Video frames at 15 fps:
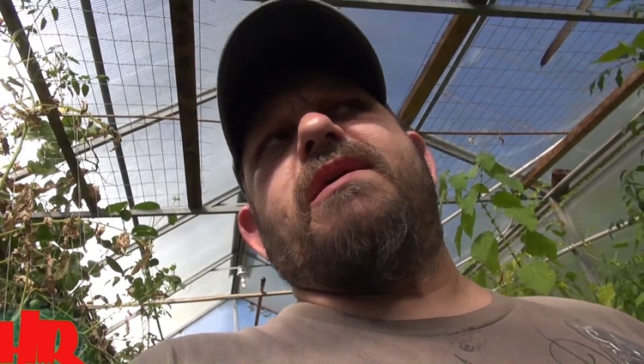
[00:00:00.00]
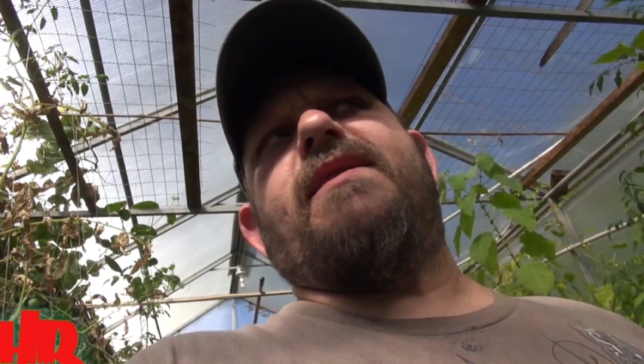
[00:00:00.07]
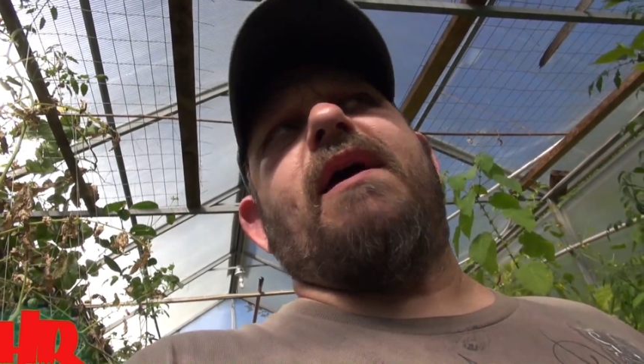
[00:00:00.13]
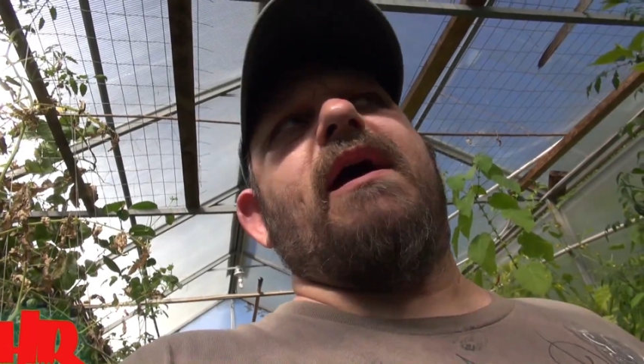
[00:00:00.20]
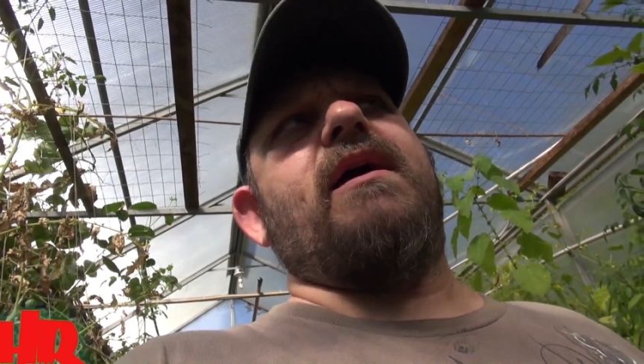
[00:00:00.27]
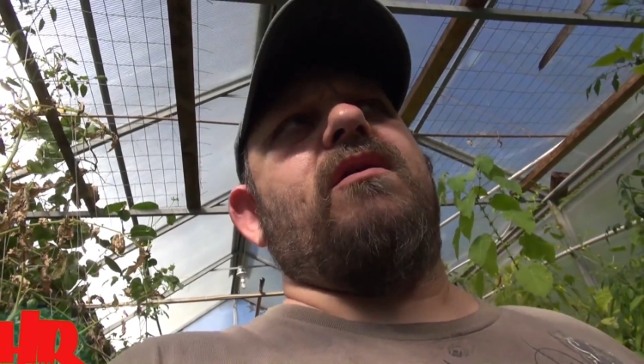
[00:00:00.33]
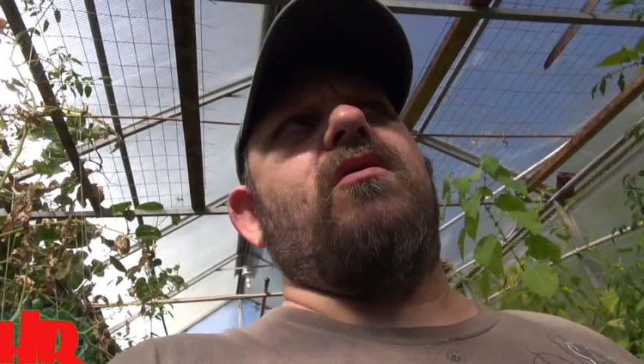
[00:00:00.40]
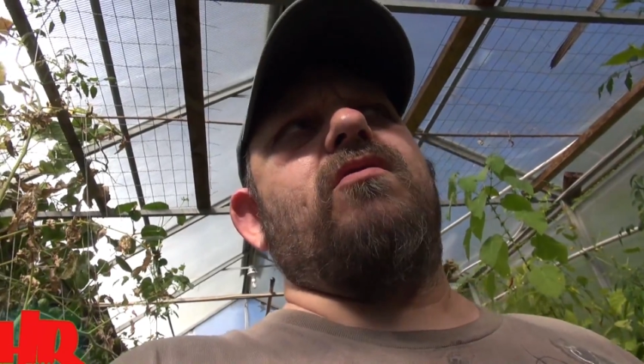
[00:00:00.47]

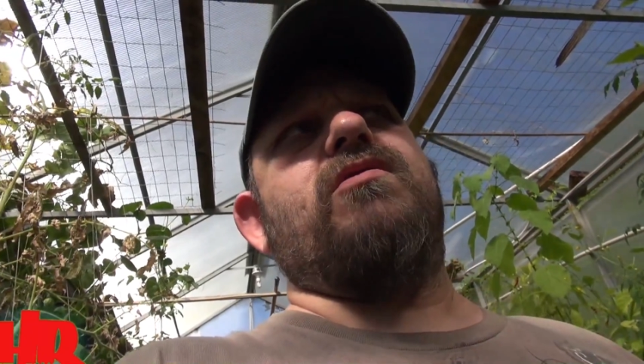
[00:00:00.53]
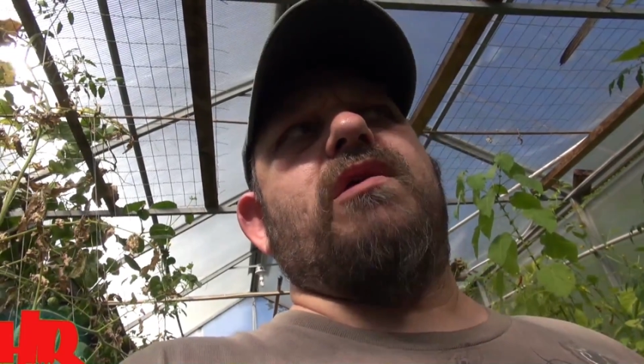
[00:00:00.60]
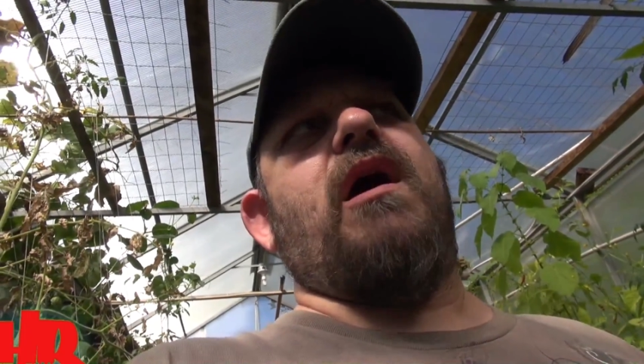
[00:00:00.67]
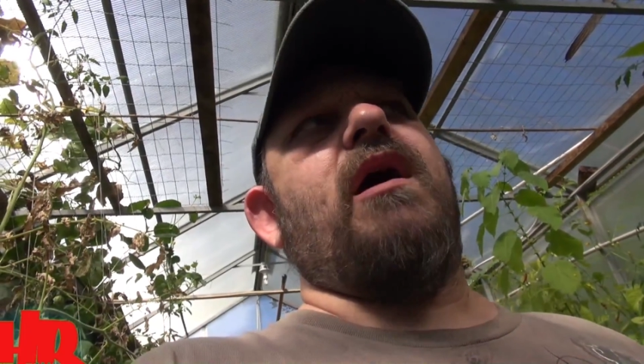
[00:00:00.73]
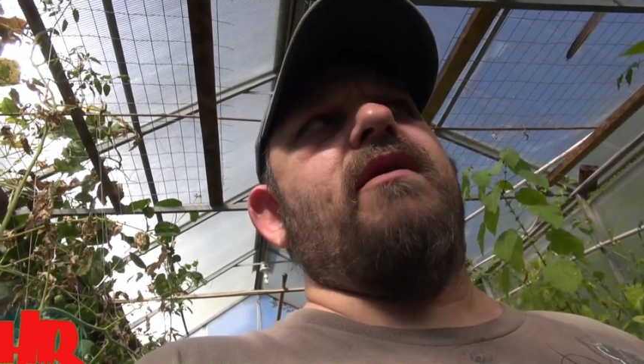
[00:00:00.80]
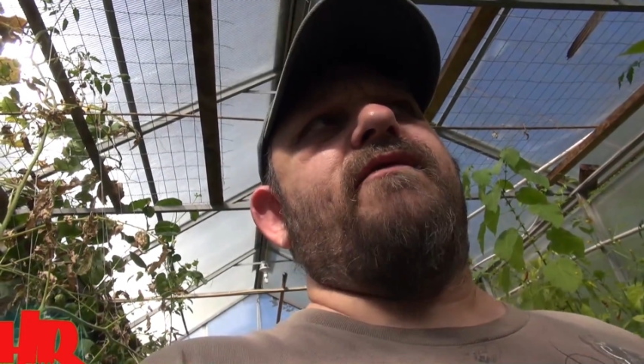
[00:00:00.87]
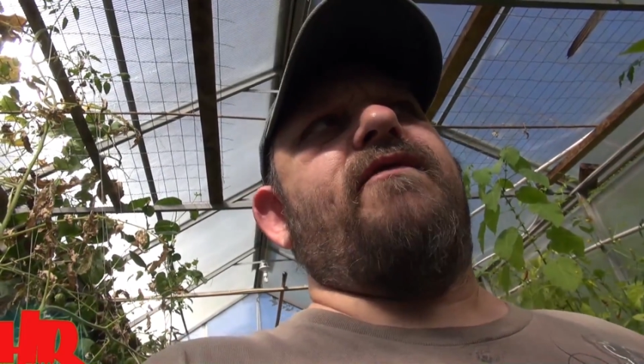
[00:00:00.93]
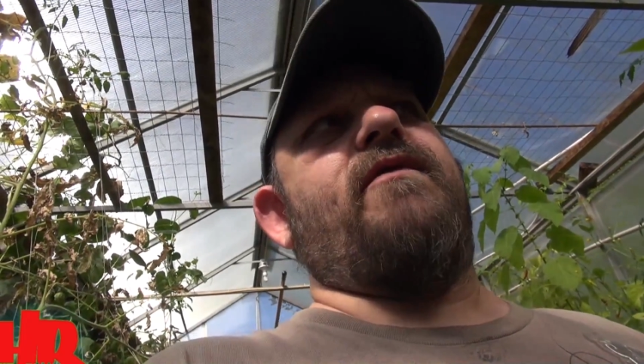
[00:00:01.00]
that goes
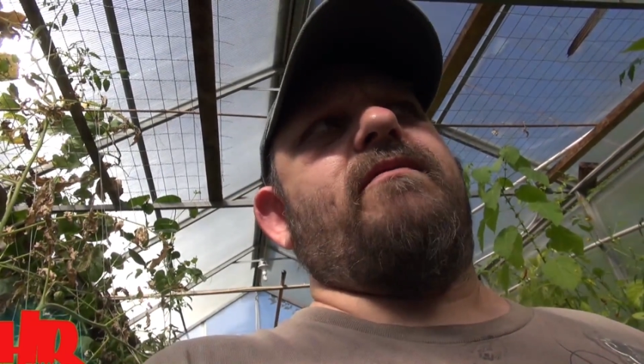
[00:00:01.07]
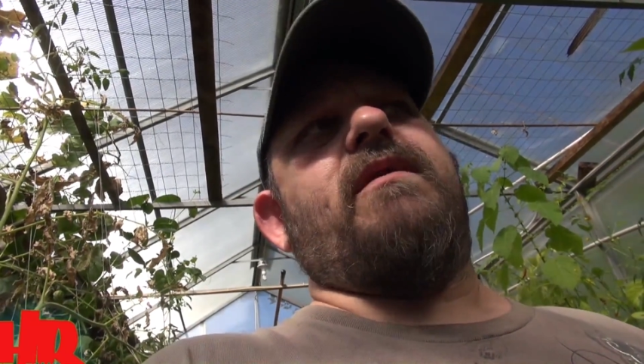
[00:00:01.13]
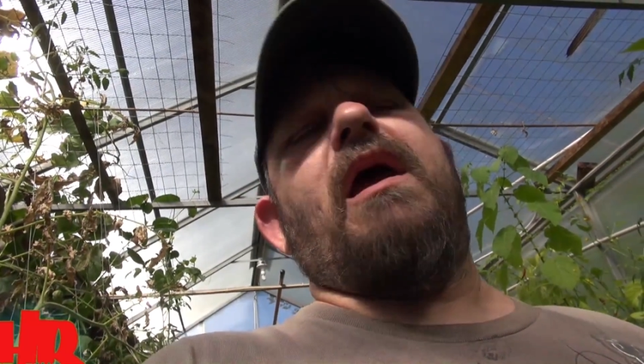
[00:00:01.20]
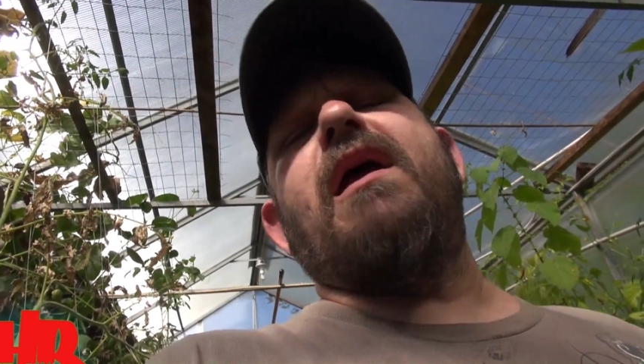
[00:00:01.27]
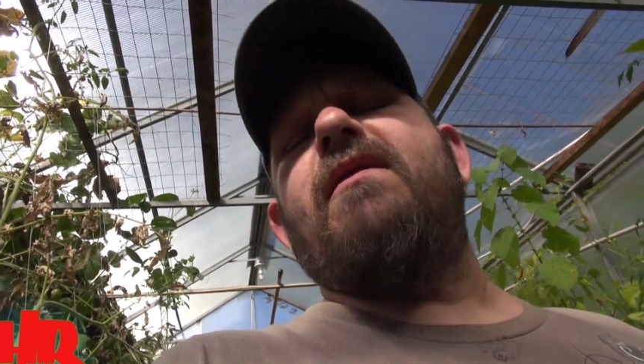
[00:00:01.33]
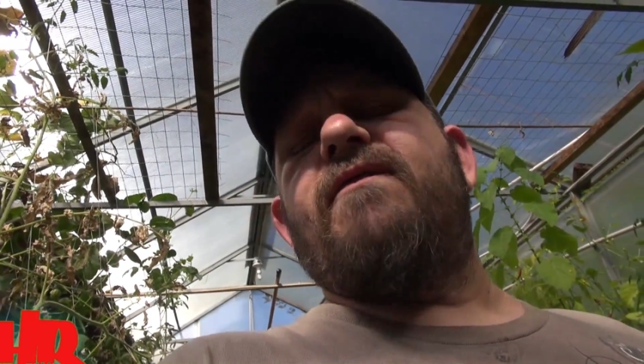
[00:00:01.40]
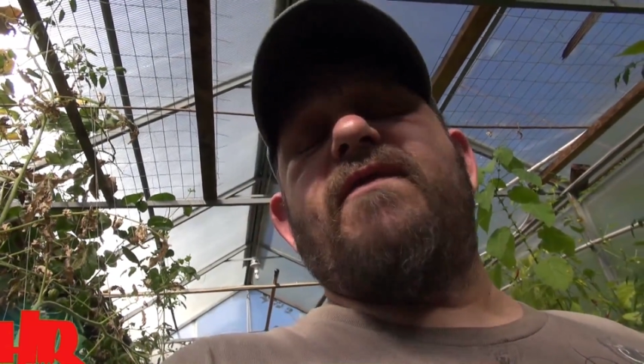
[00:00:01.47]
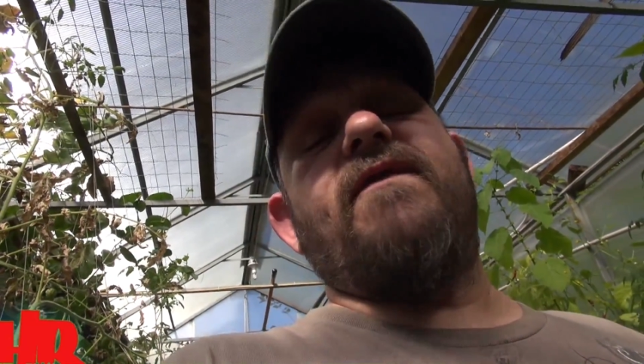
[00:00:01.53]
on for
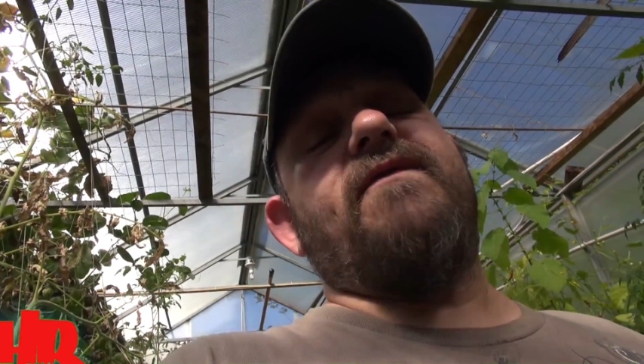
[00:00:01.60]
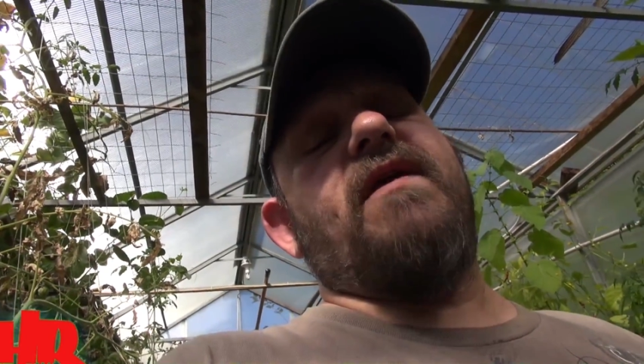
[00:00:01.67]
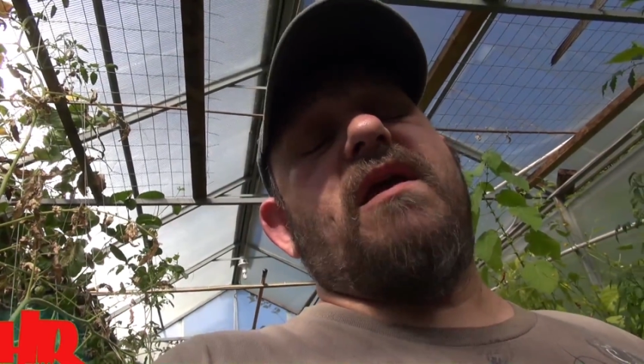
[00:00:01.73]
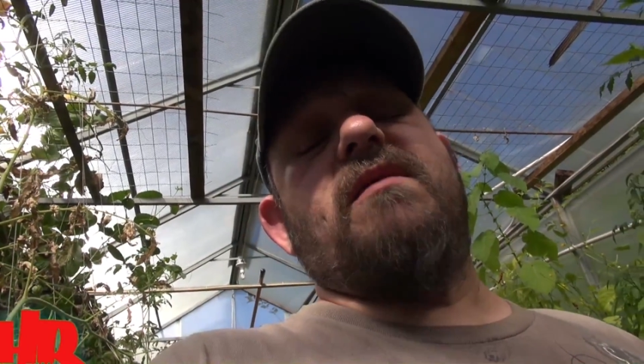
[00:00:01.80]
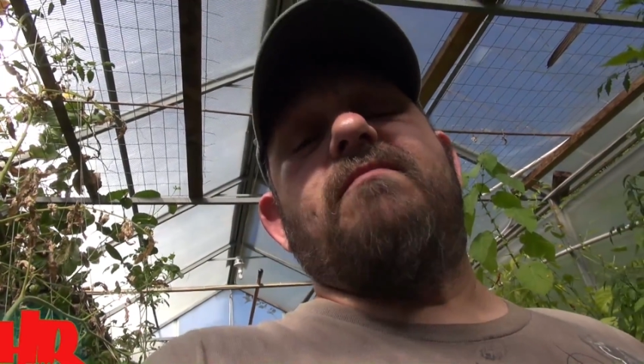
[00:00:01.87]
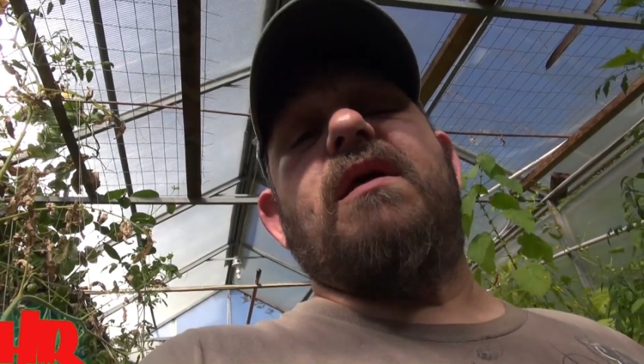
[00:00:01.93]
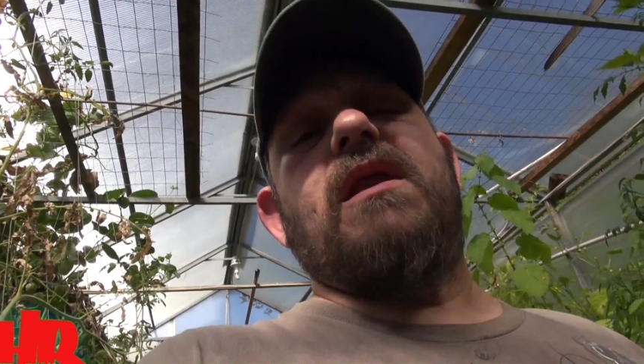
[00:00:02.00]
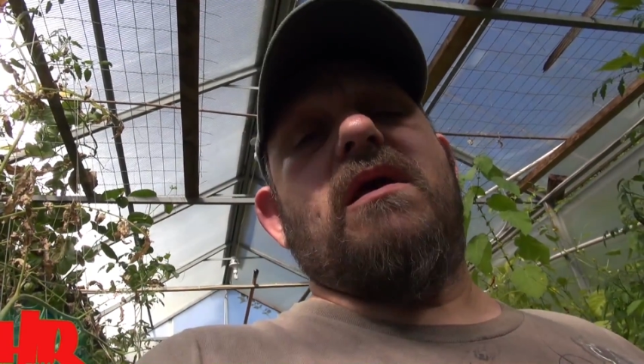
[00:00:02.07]
10,
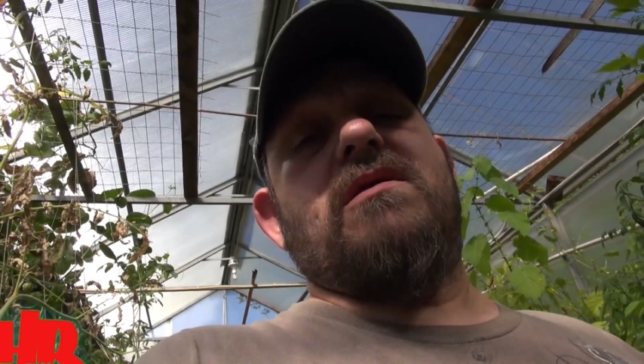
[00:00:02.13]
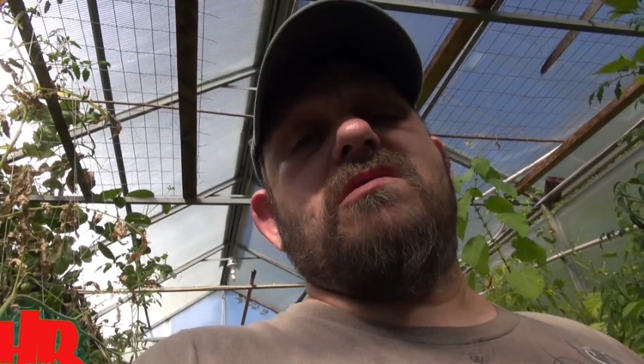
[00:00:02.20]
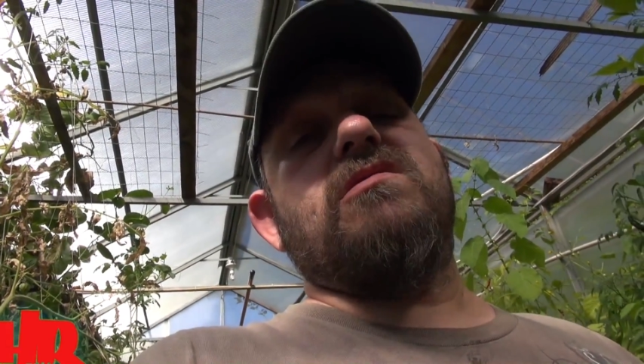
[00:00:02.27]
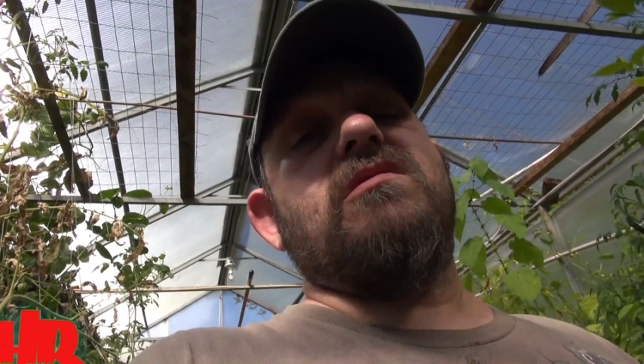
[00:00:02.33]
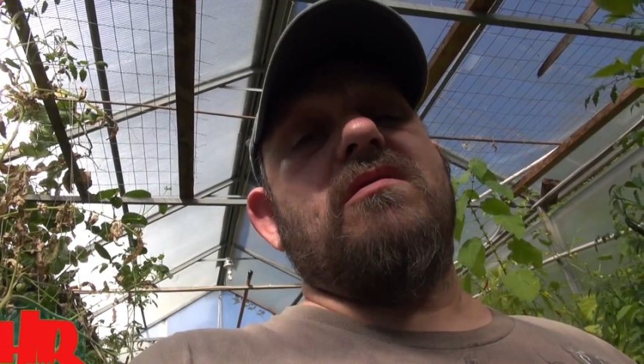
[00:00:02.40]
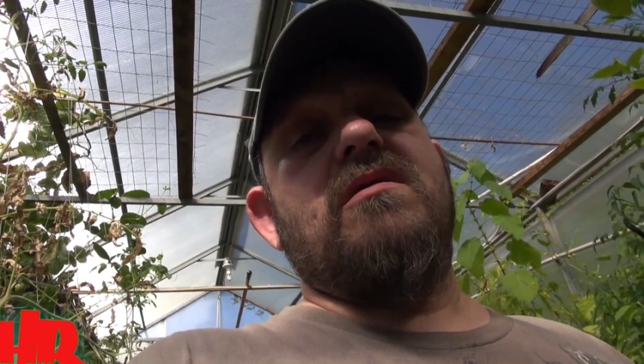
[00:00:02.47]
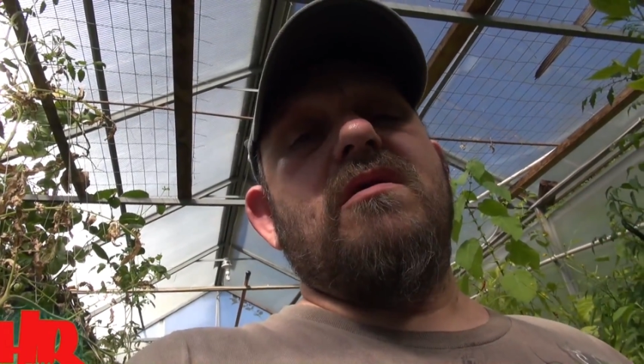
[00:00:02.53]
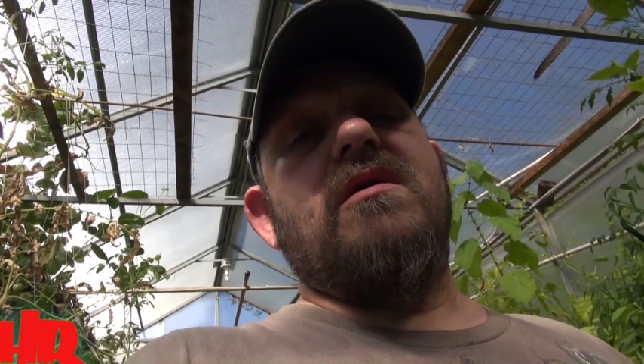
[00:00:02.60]
15 minutes.